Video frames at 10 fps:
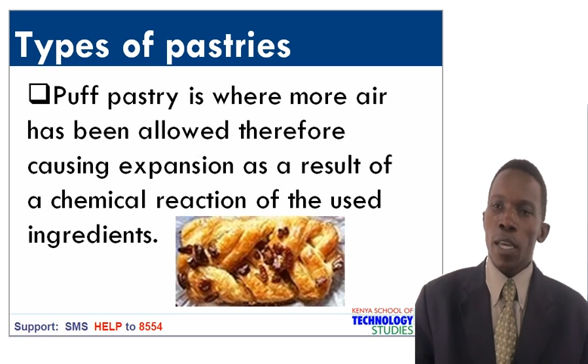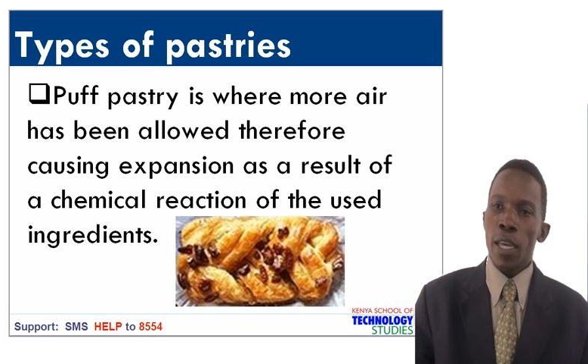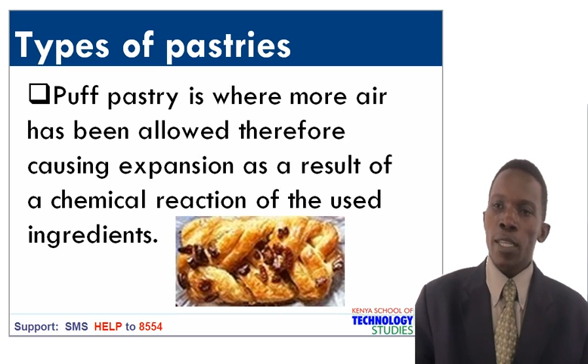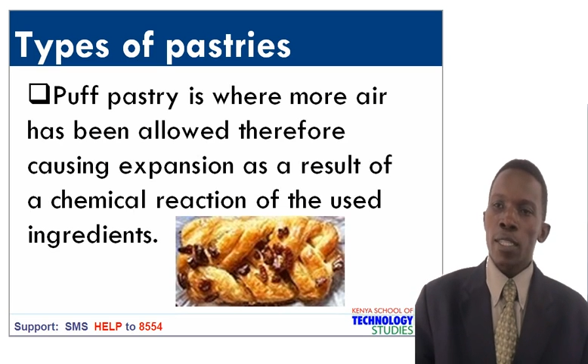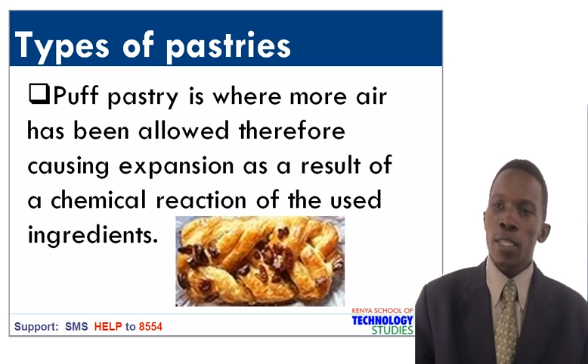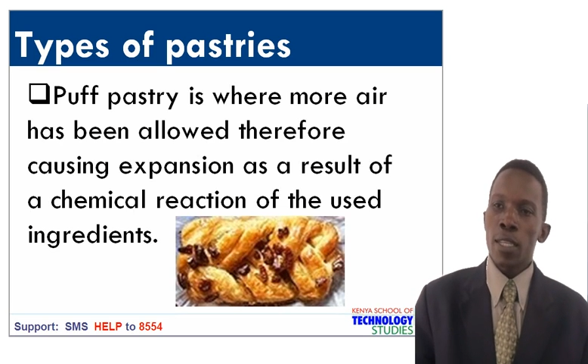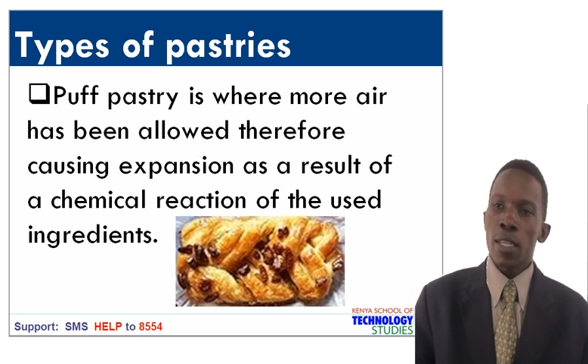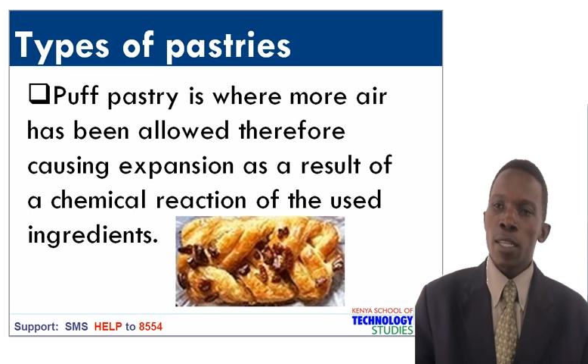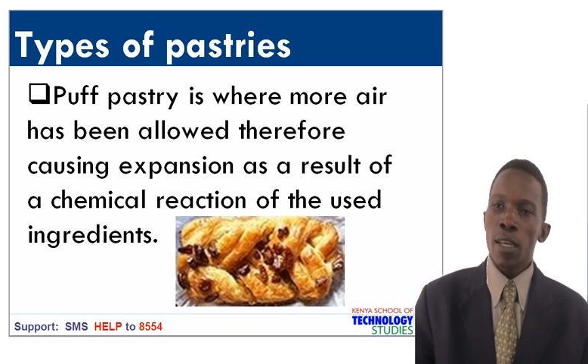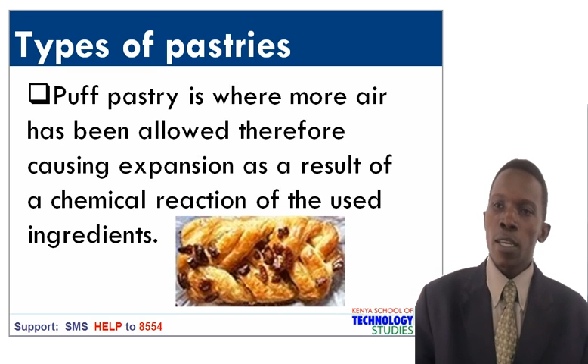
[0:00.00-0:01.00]
as
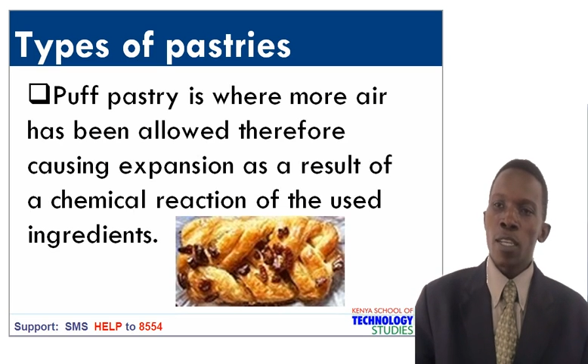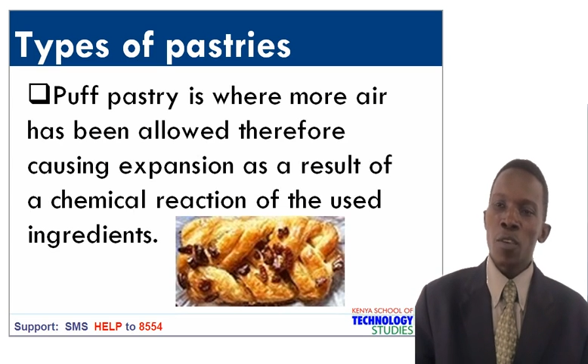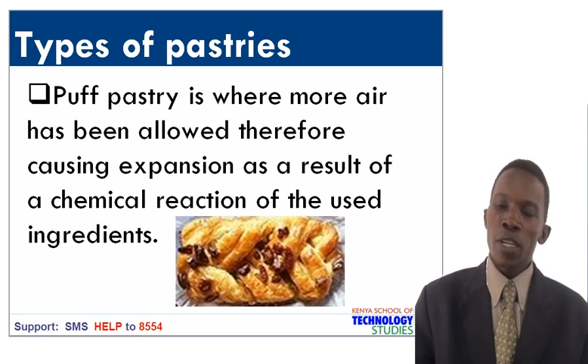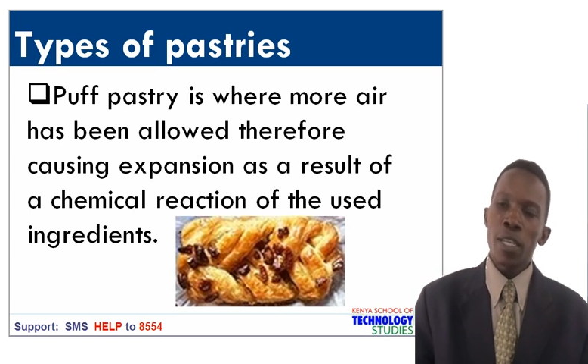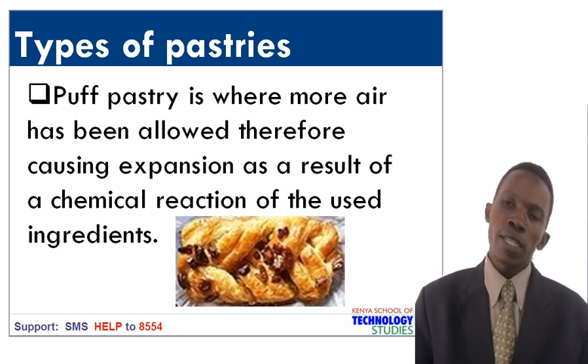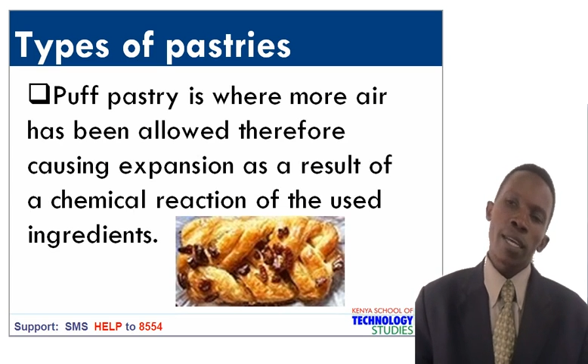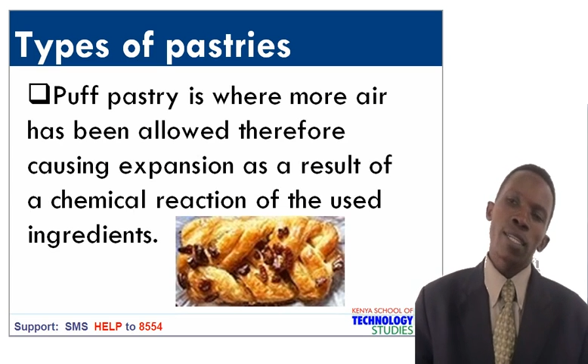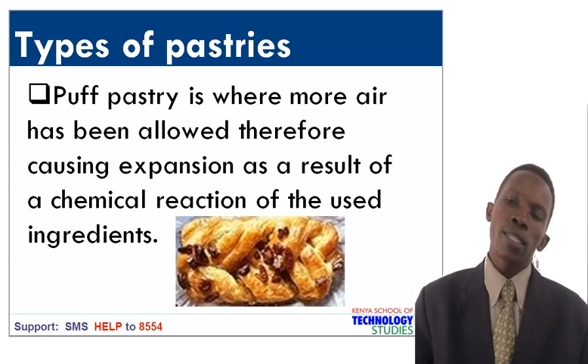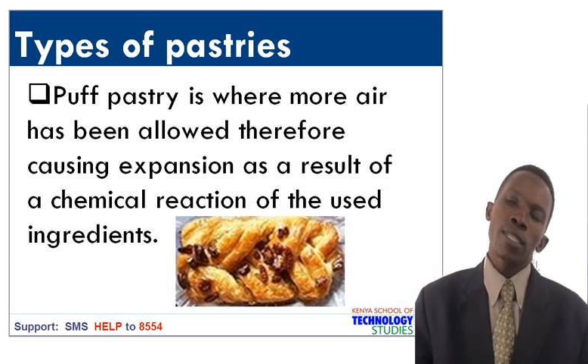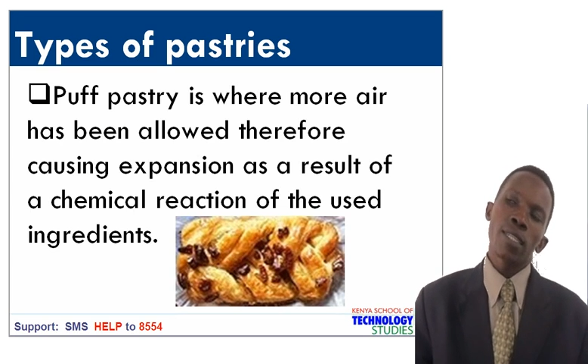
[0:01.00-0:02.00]
the ingredients
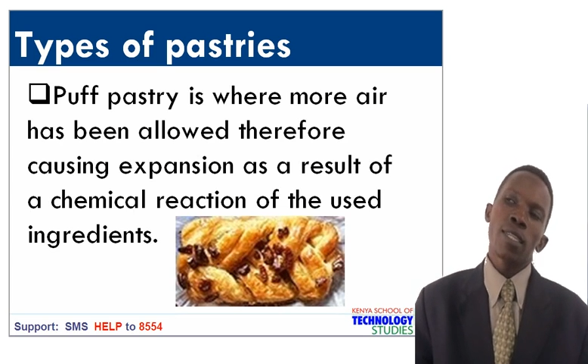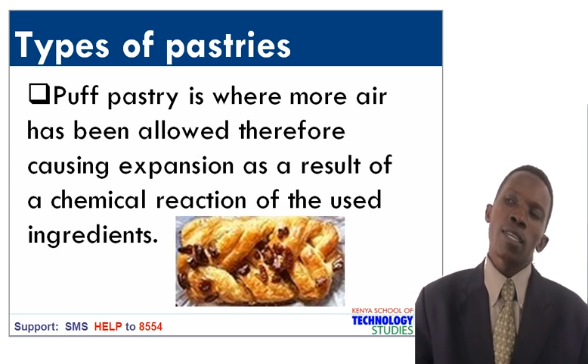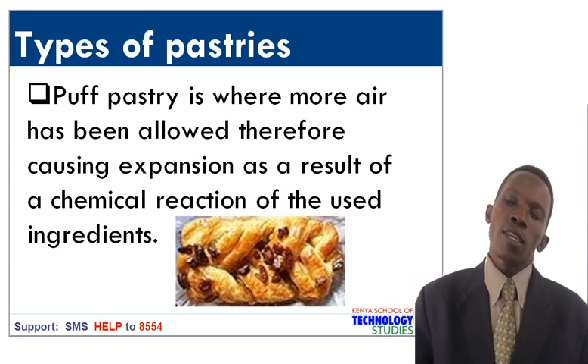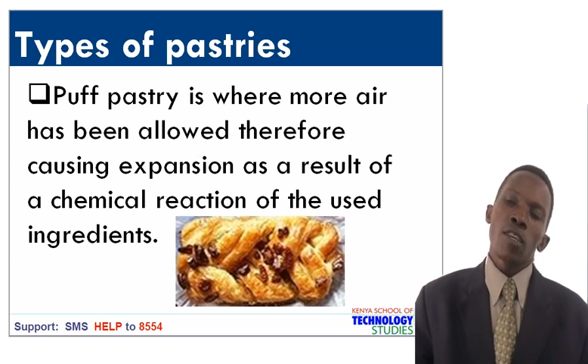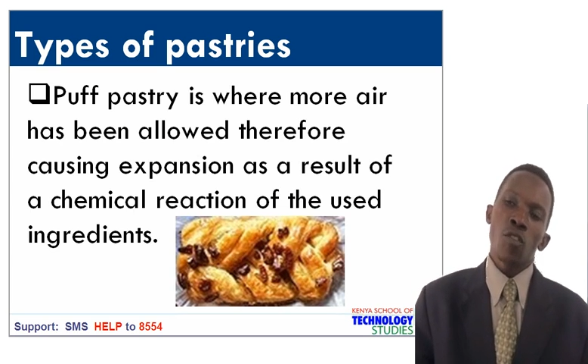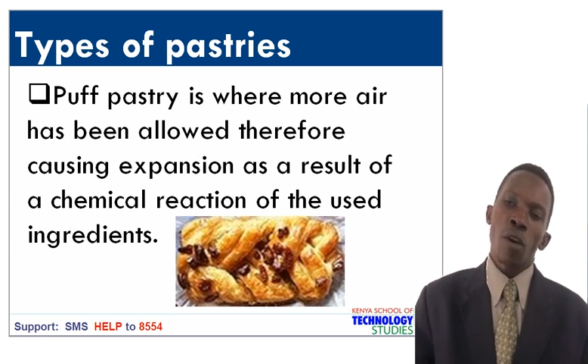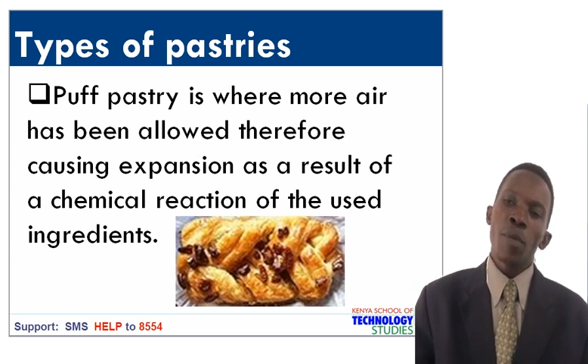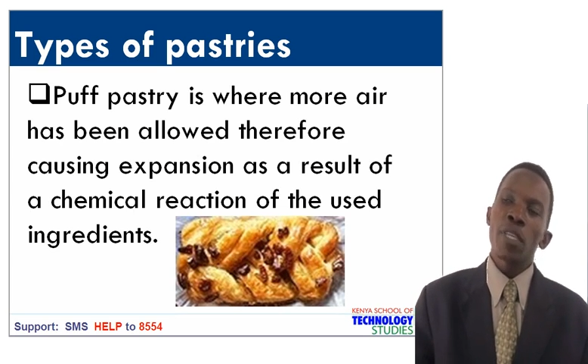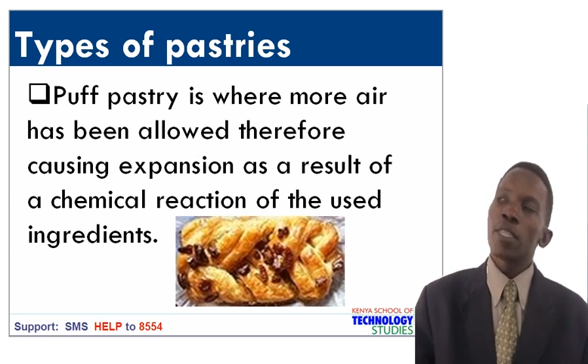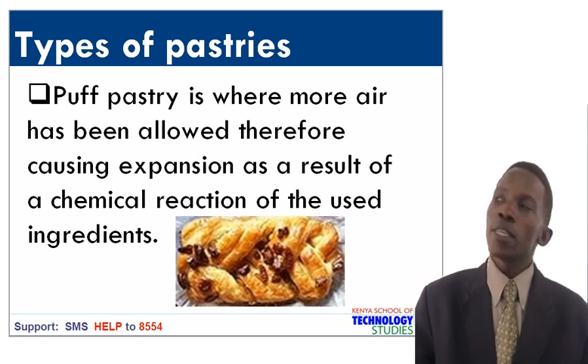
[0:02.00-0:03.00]
that you are
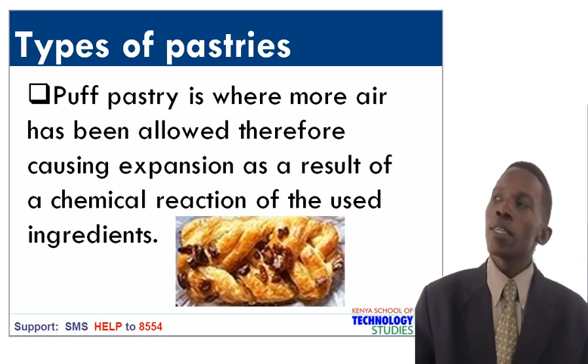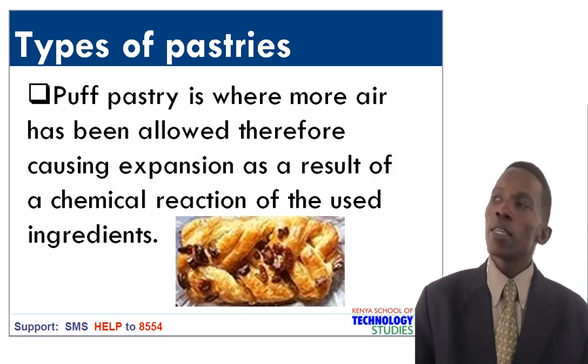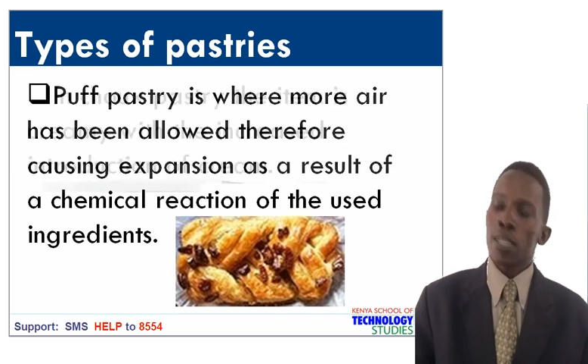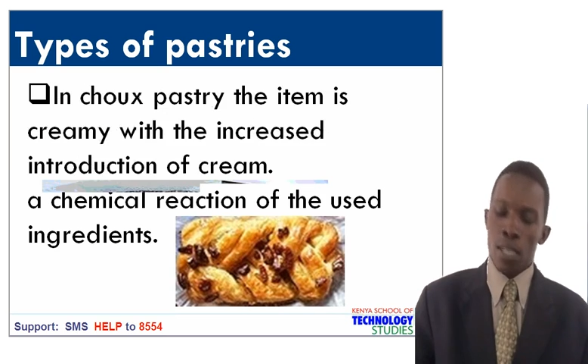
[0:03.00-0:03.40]
mixing